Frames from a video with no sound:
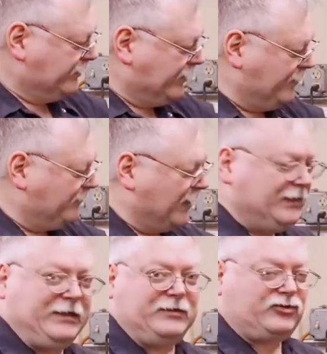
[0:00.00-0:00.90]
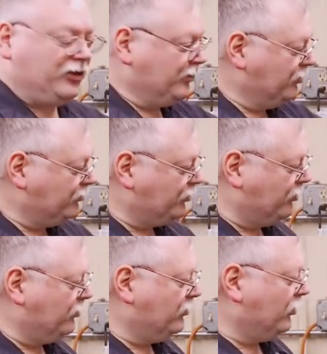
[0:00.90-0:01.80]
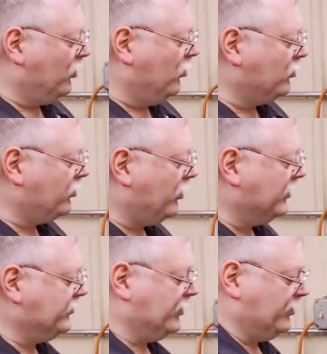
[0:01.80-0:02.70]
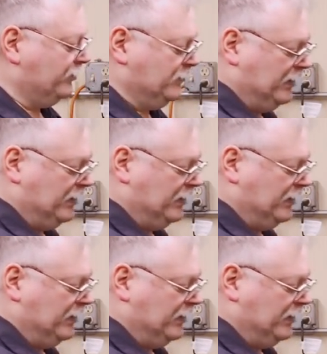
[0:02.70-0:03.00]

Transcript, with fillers: Keep my heat signature low across there.